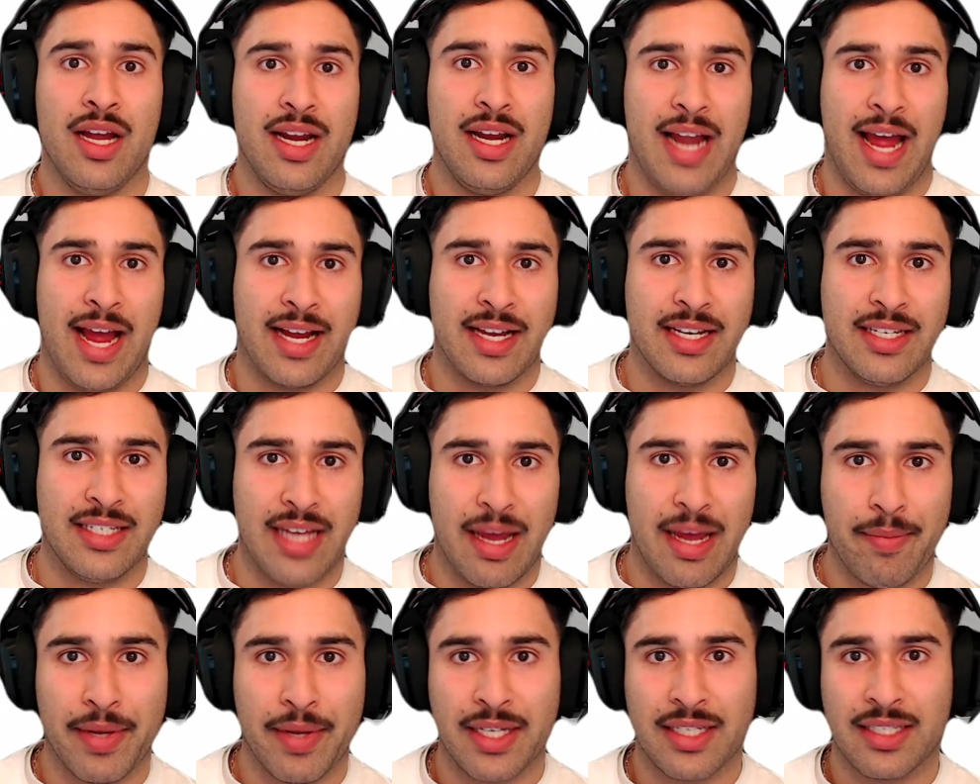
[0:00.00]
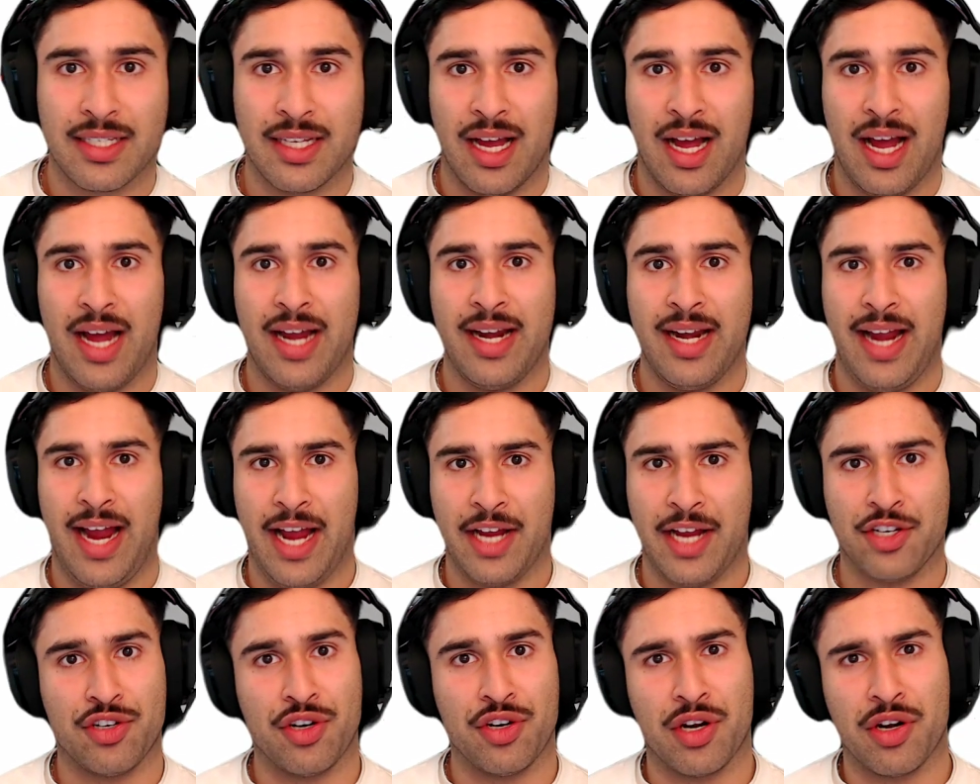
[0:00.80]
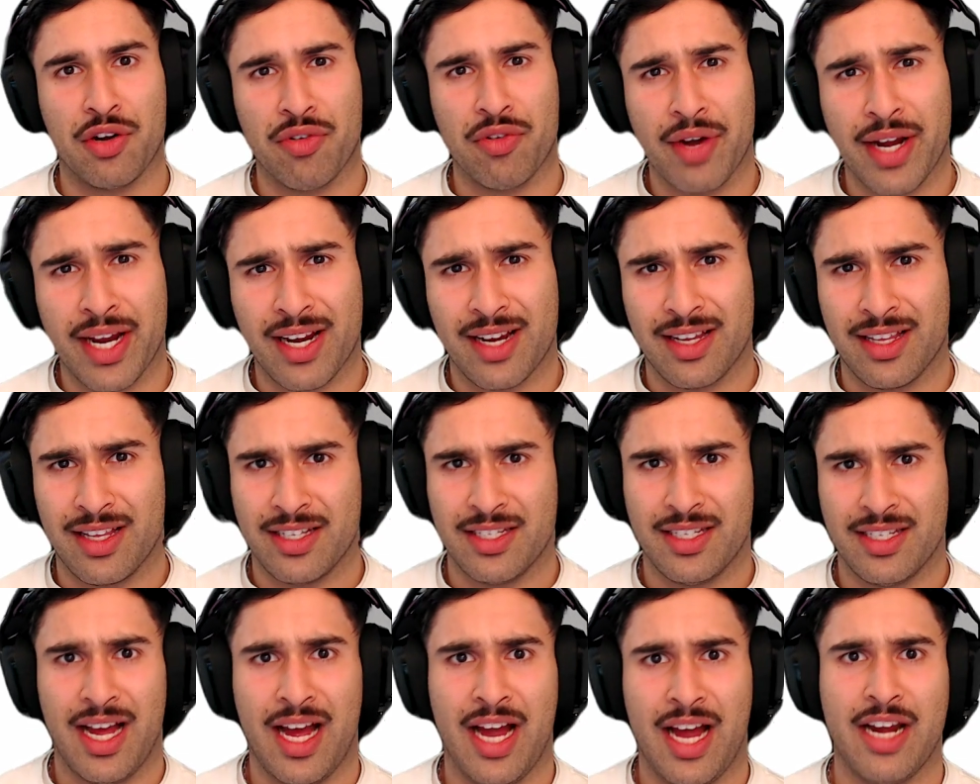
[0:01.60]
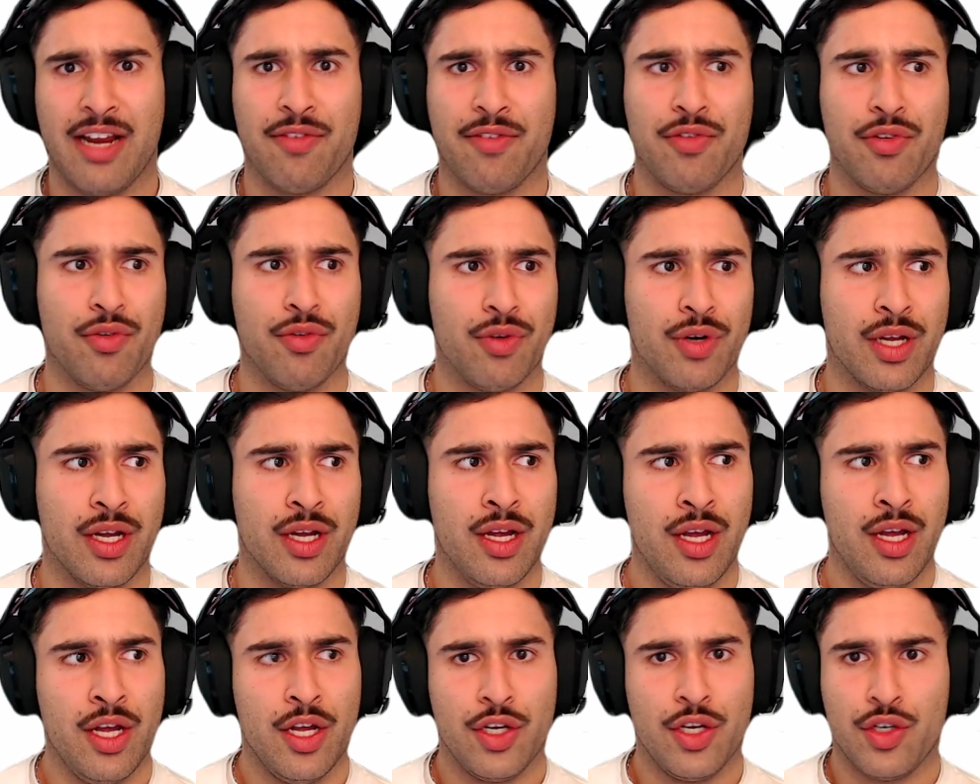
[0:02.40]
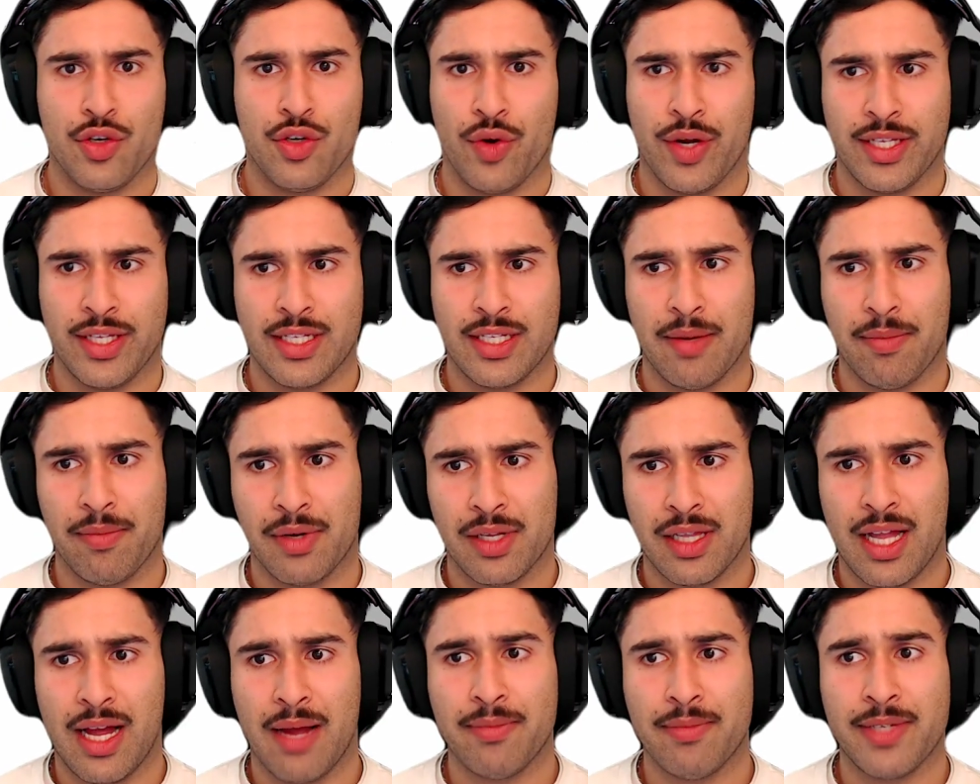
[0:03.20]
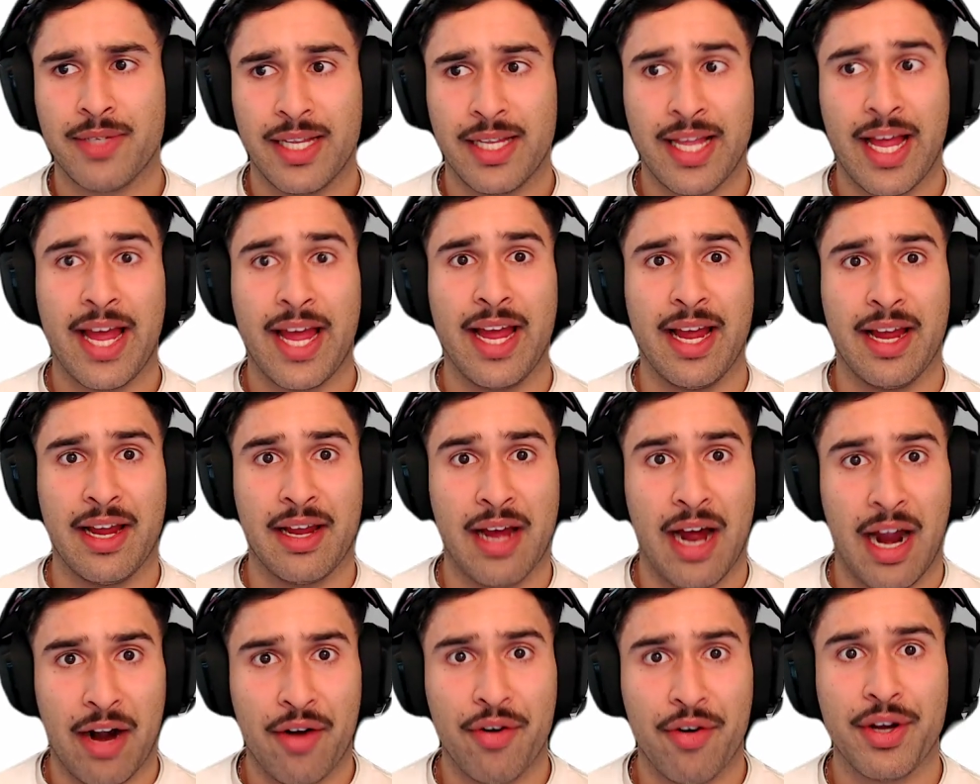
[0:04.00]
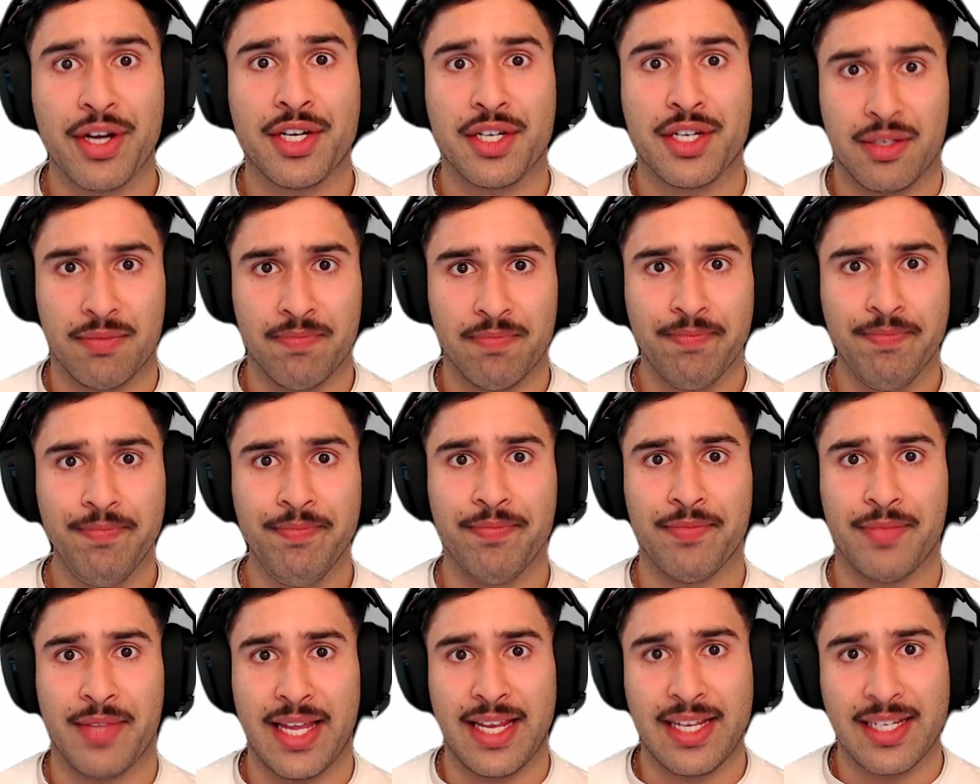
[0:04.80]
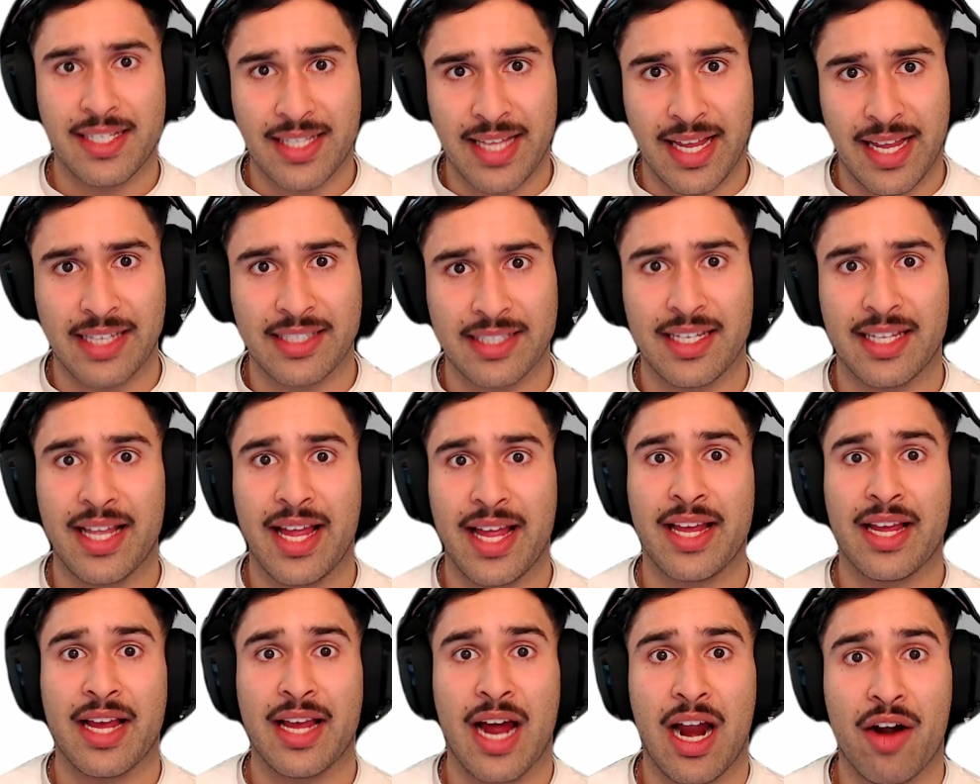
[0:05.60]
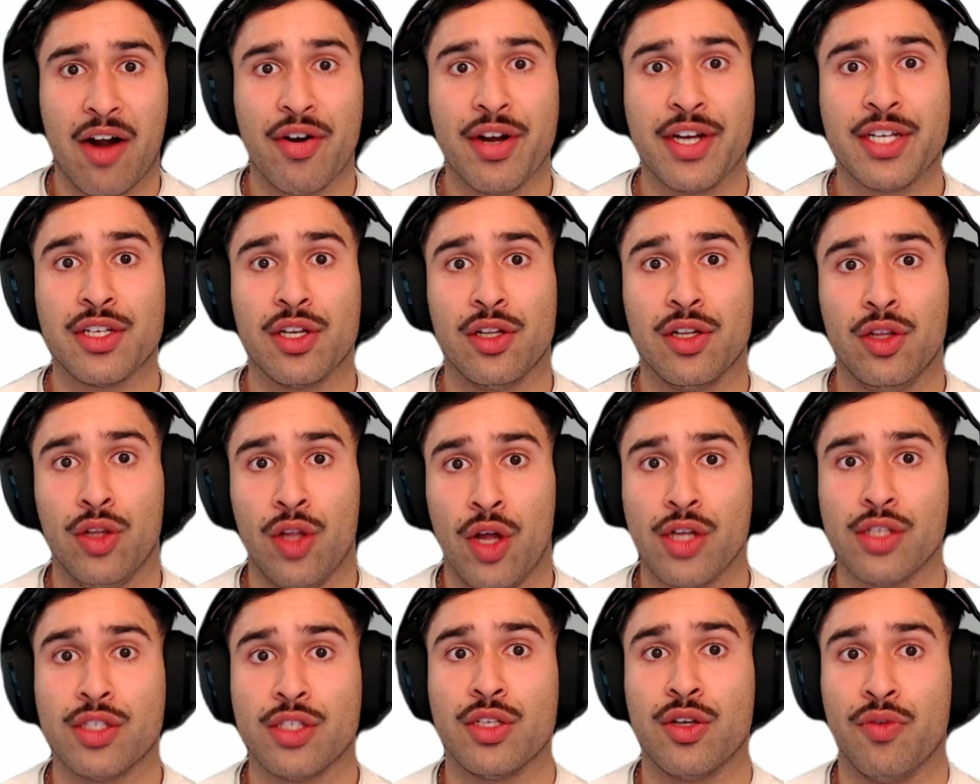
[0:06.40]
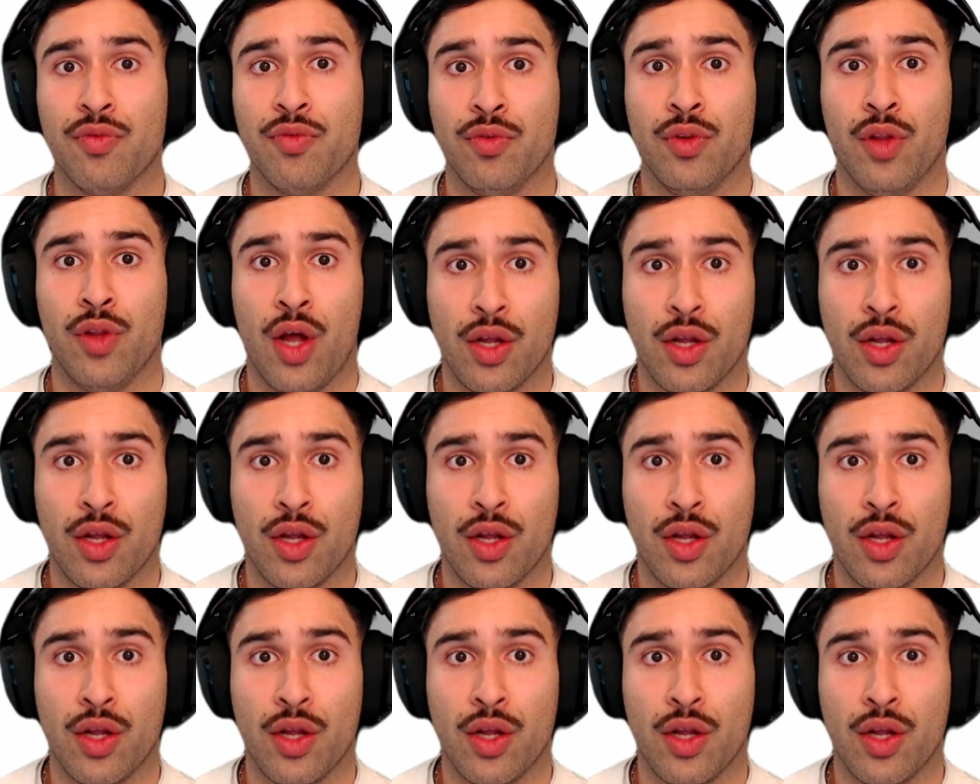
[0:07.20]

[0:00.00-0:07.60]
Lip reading: an academic side, extracurricular side, if you want to join some clubs, and they encourage these things and they encourage lots of